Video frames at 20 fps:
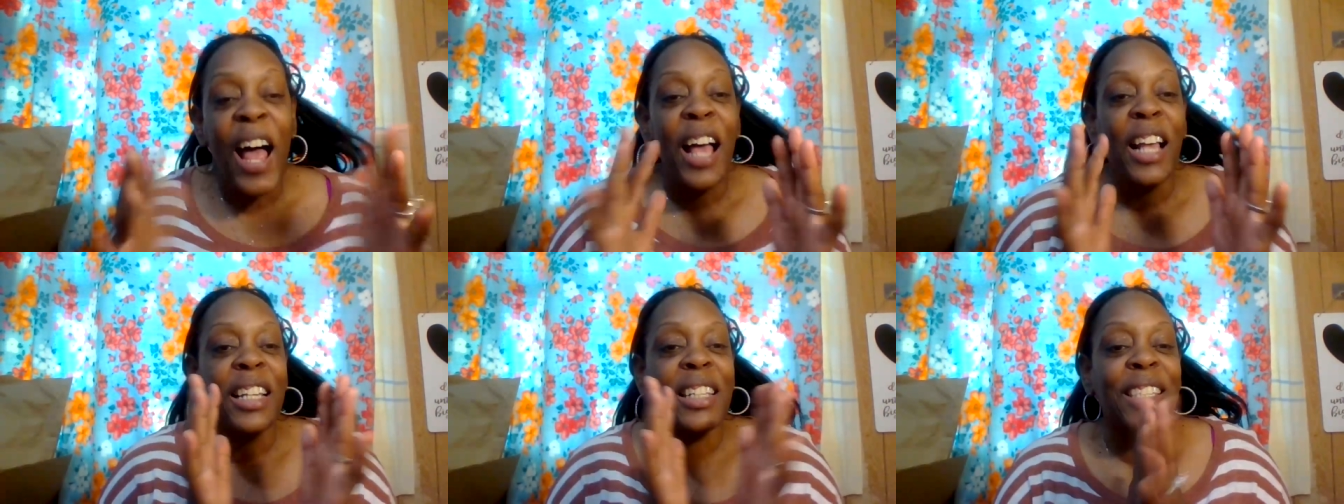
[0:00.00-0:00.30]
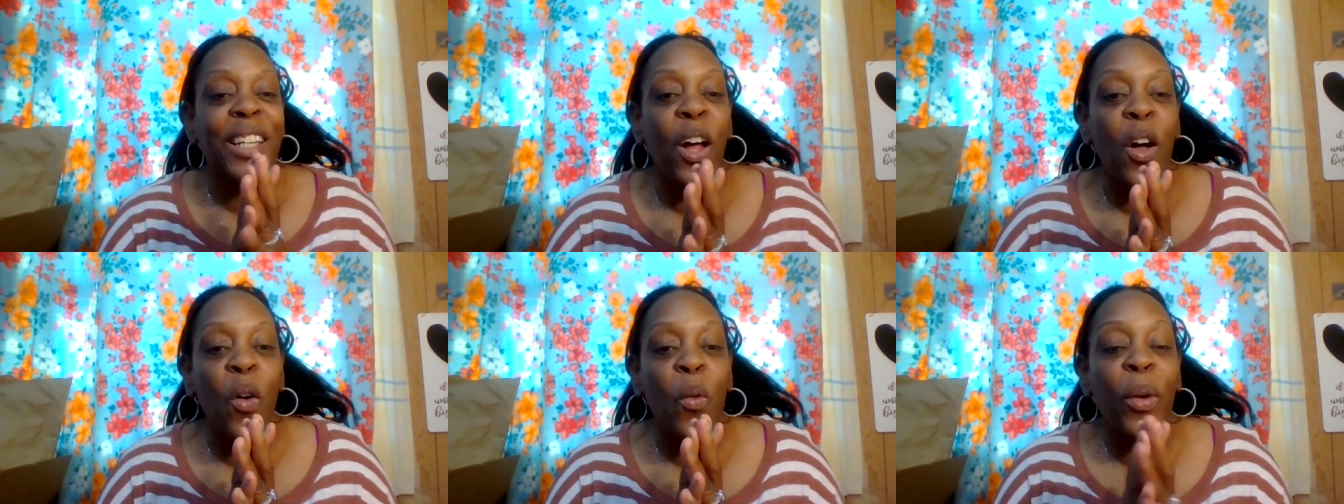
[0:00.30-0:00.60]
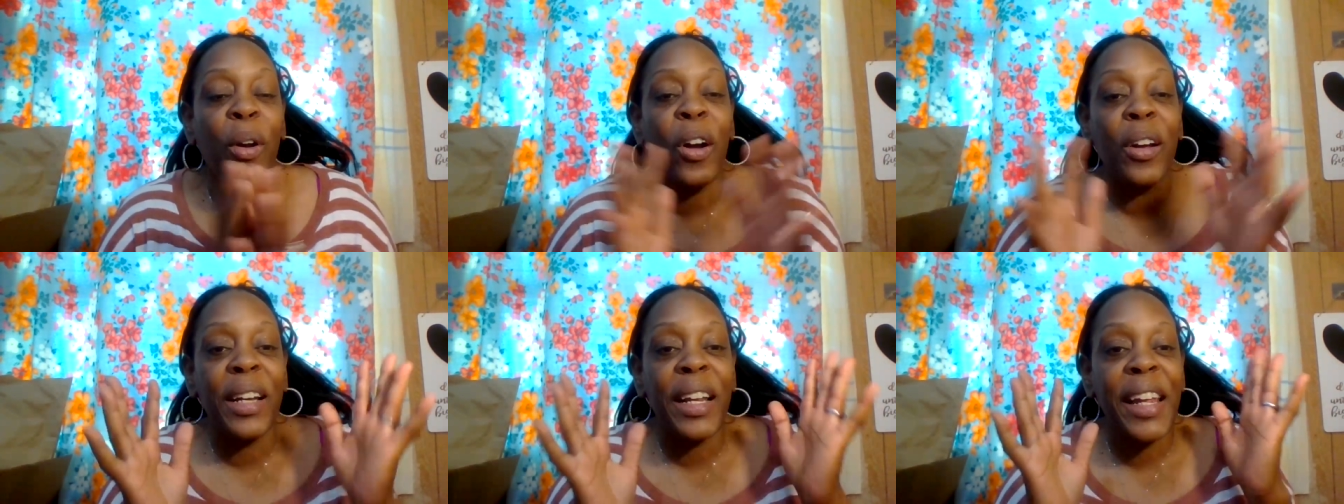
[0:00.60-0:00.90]
so we're
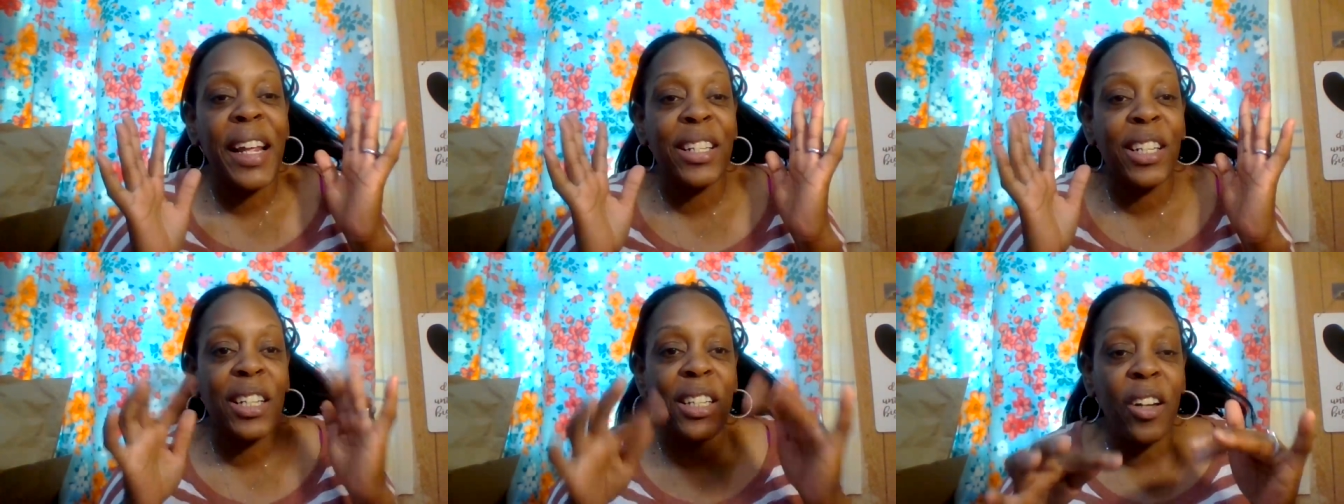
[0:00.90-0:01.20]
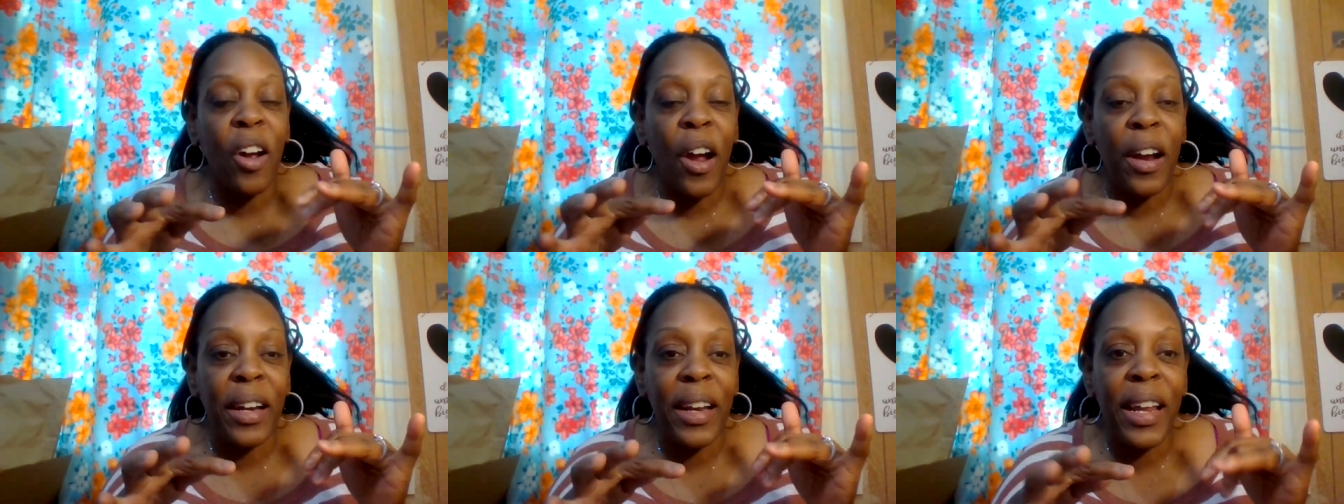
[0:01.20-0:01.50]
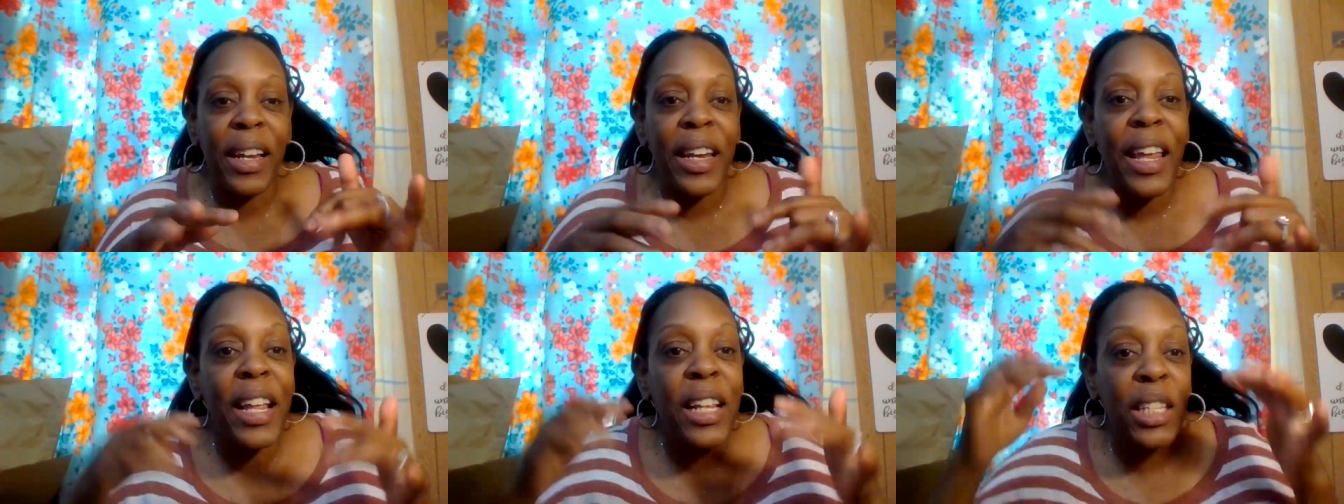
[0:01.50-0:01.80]
going to get
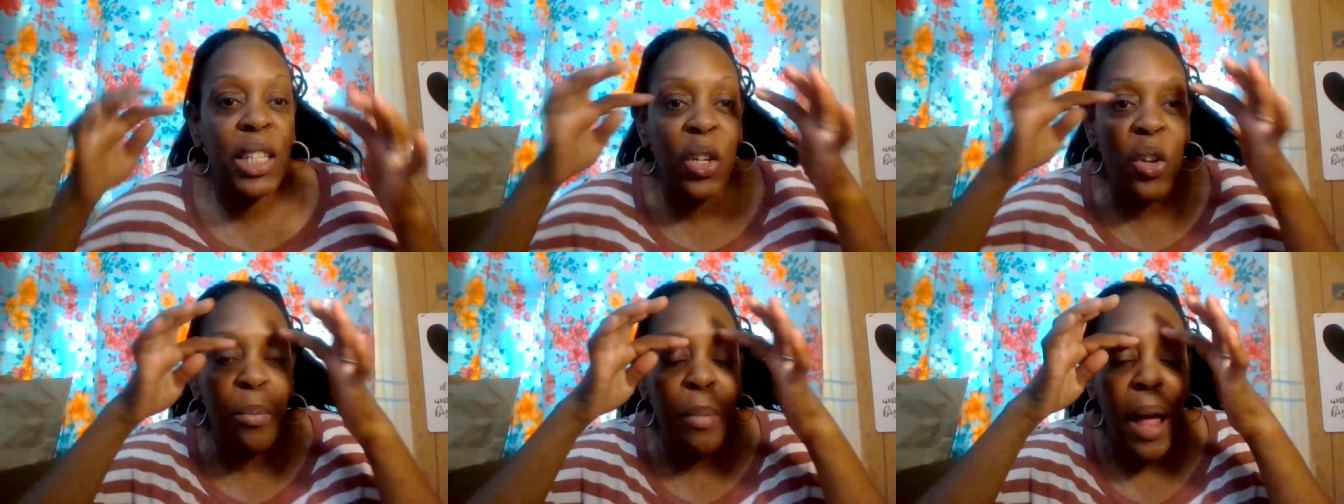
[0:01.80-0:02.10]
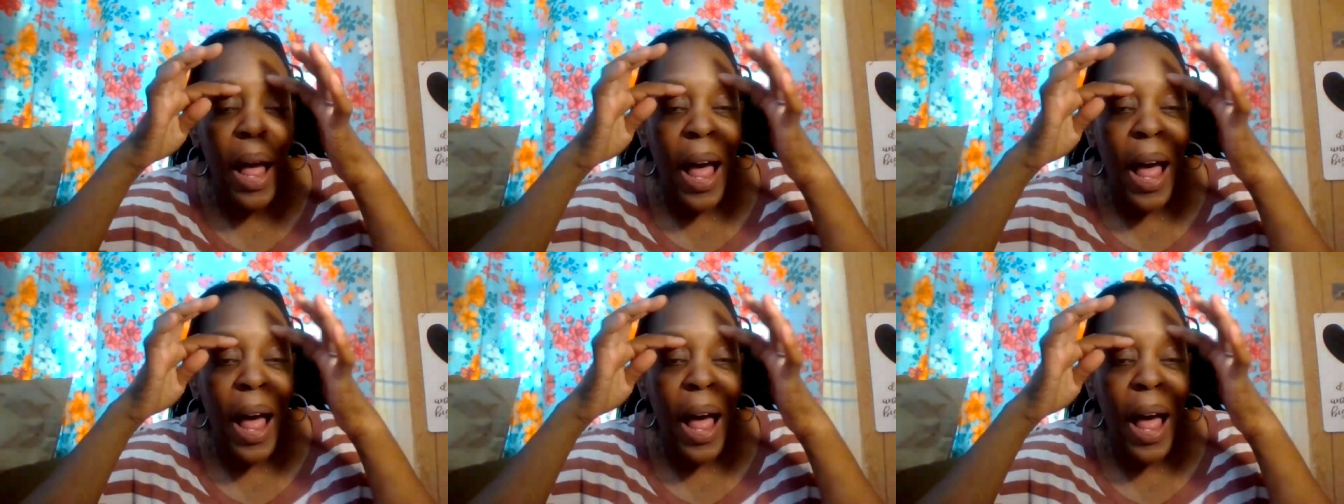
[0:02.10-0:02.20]
started into my